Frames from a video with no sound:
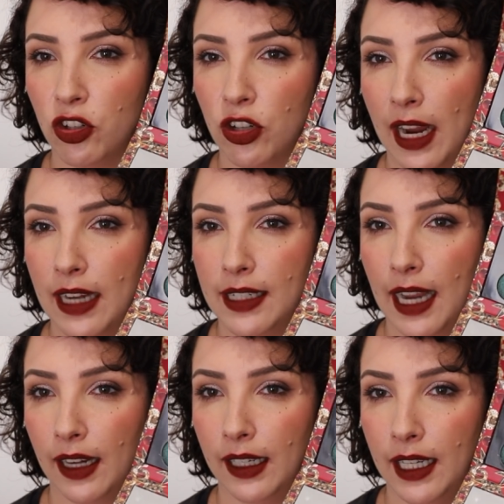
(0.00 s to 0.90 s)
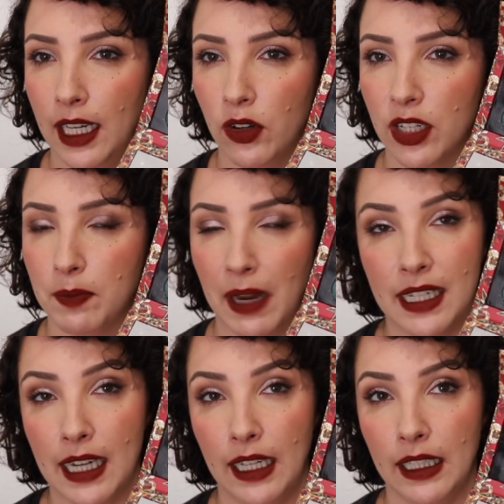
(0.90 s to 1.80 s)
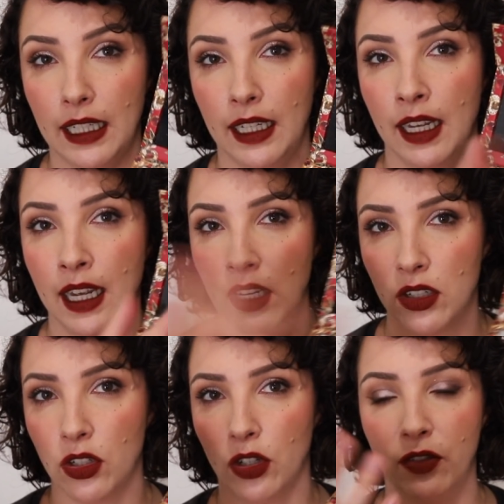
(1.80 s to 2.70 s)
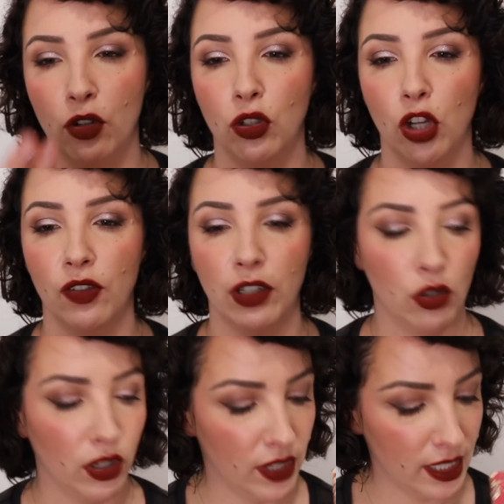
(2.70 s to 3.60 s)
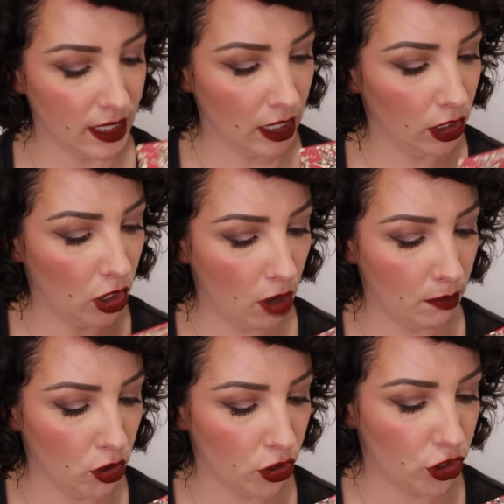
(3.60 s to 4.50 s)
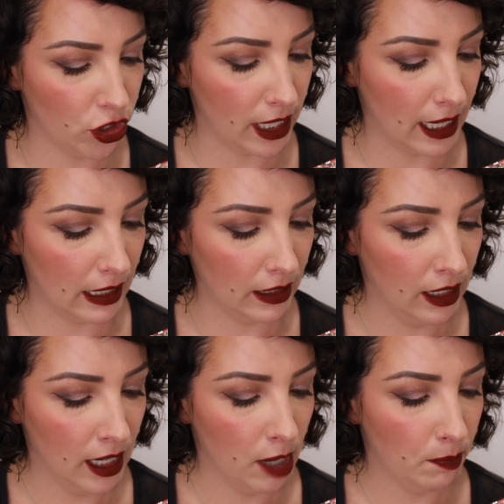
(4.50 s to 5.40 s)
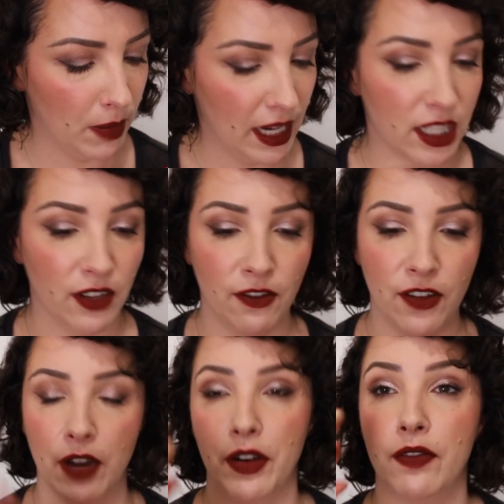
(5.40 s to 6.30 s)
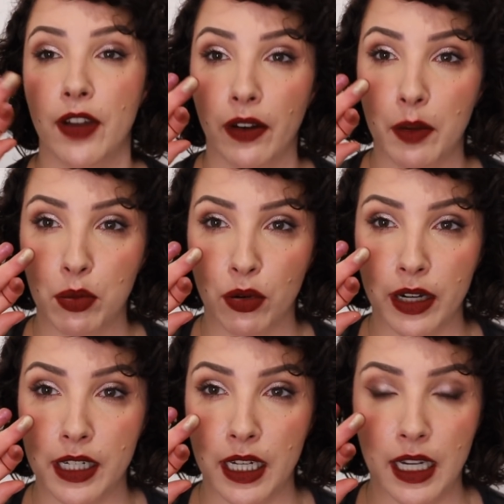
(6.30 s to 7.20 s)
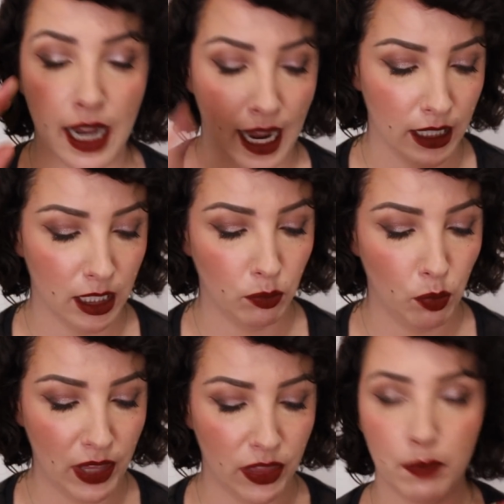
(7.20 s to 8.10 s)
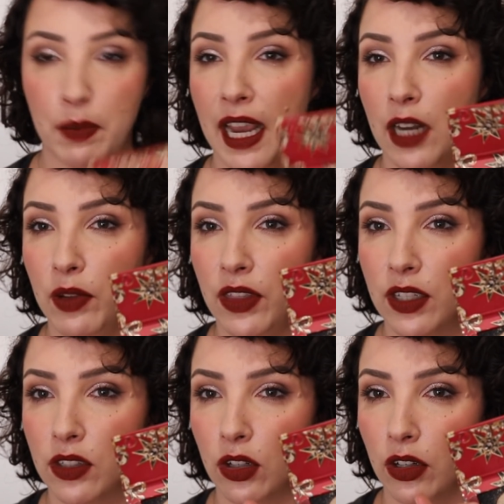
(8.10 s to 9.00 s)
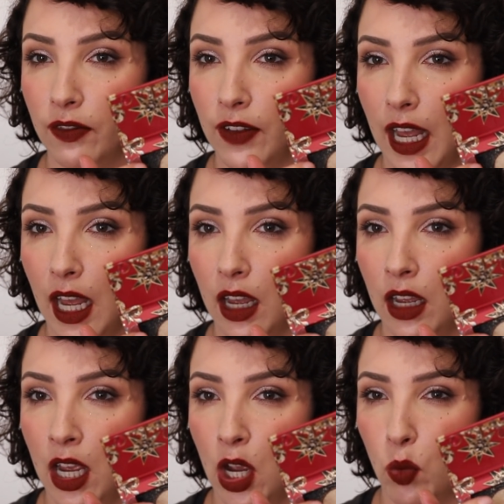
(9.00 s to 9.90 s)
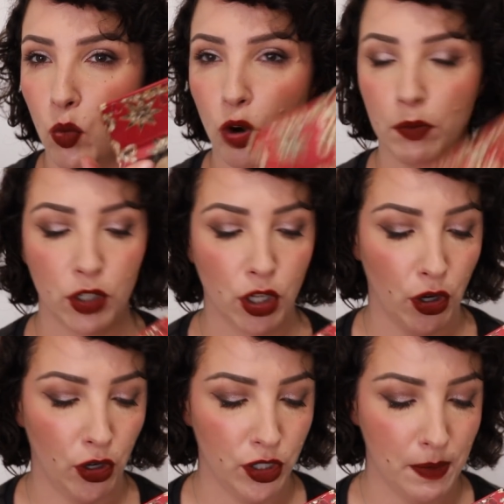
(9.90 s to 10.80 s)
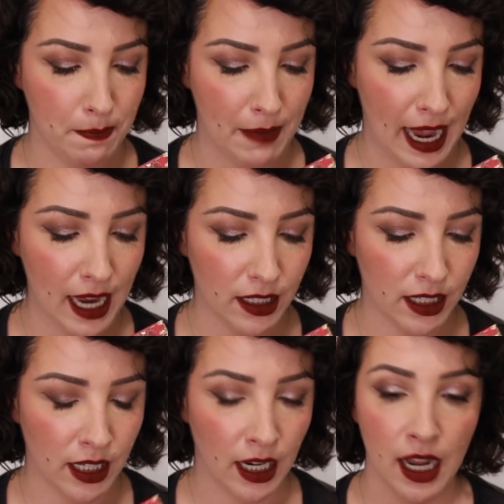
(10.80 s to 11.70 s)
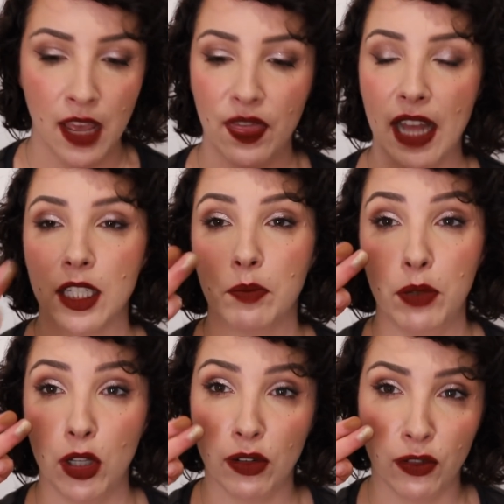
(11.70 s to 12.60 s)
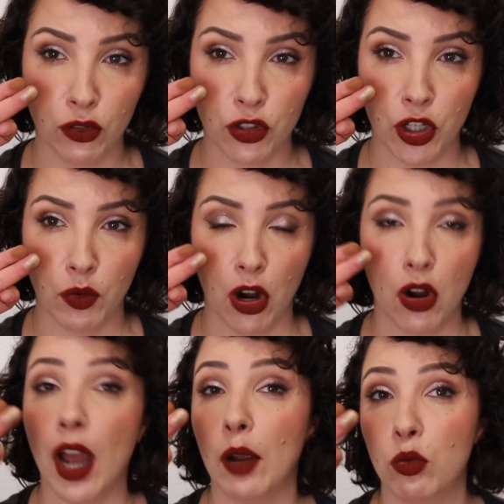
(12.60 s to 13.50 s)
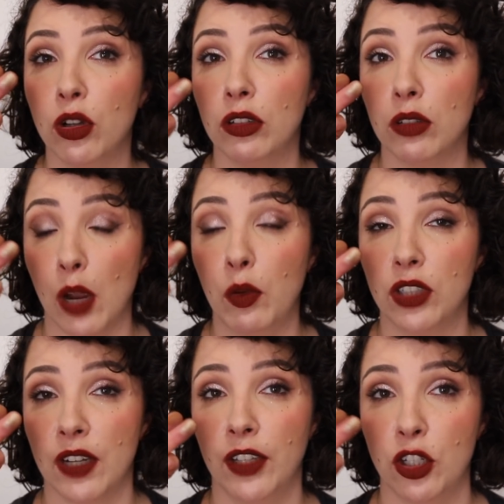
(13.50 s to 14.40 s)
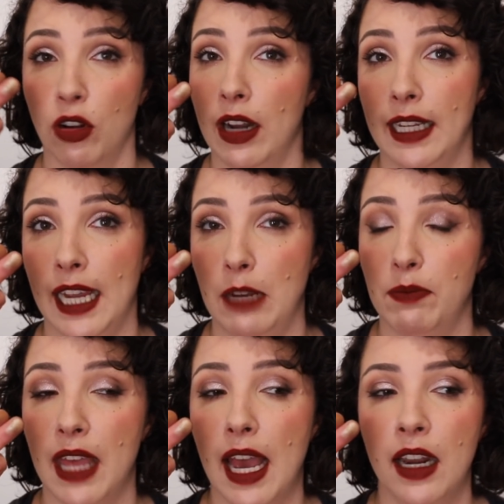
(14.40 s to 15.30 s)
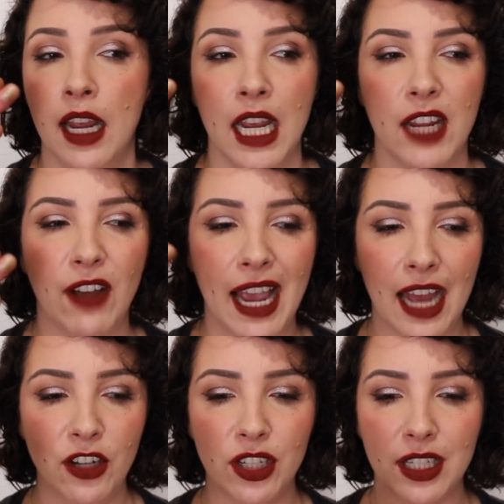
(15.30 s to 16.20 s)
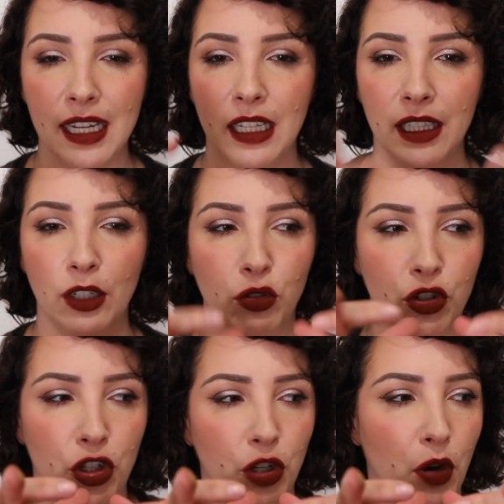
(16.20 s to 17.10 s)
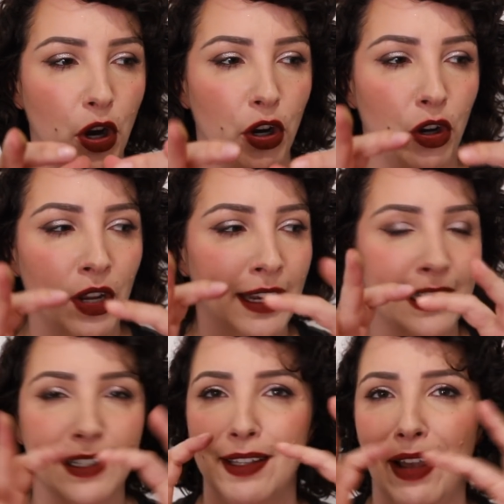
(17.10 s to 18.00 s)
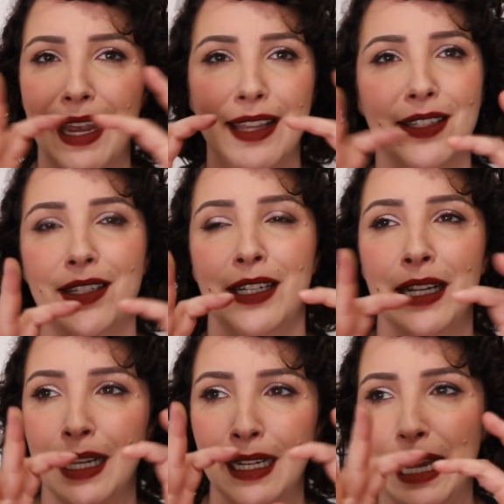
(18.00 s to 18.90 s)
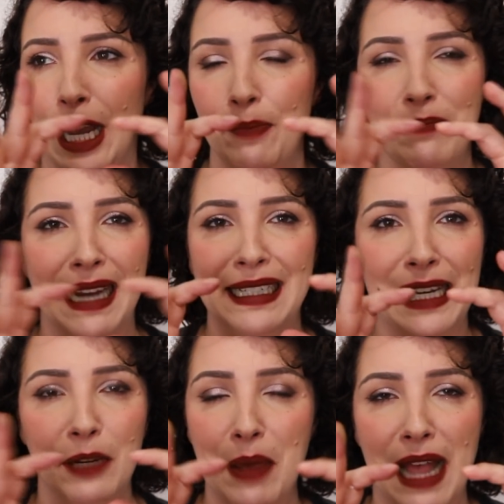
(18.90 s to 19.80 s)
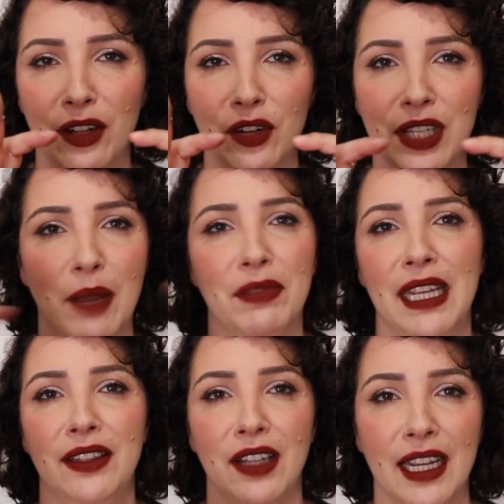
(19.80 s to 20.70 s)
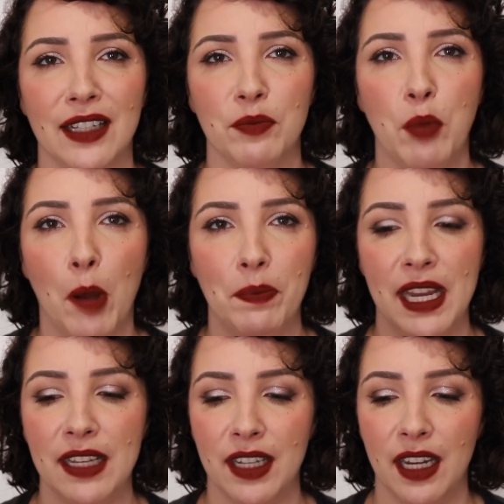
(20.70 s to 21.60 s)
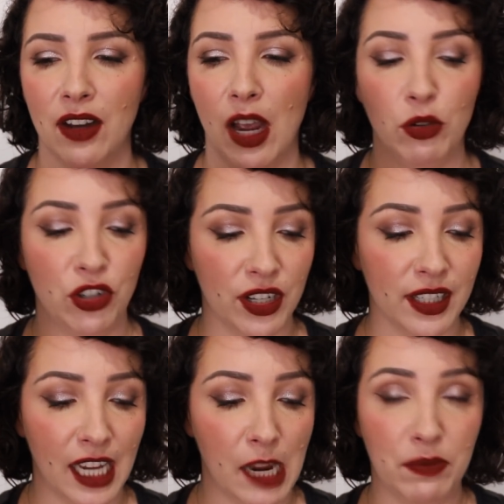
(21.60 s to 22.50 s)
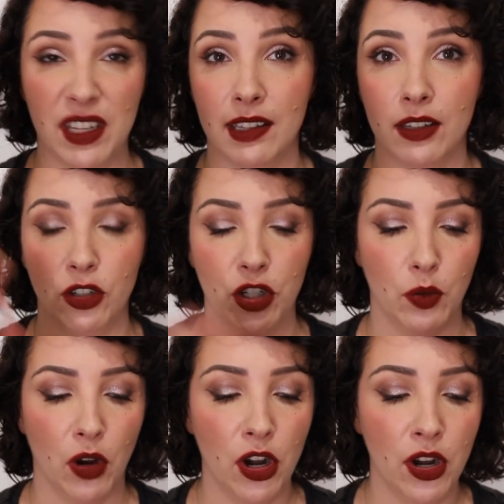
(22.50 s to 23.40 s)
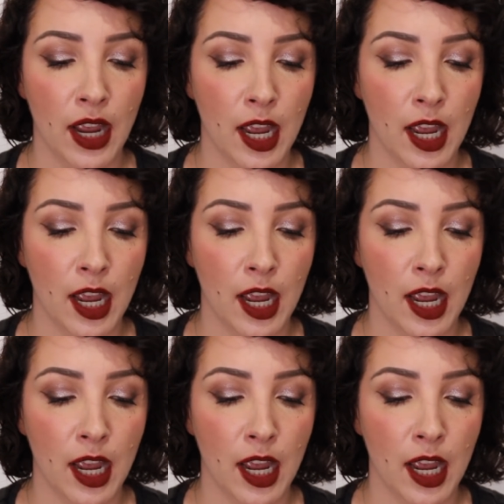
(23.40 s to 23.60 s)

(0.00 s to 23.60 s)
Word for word: shade down here as my daily sort of all over look. This is a lot more sheer, but it's very, very pretty. And paired with this sort of warm toned matte, that's a beautiful duo. I will definitely try to keep that. If I had just like a little duo sized magnetic palette or something that I can pop these in, I would just keep this as a duo,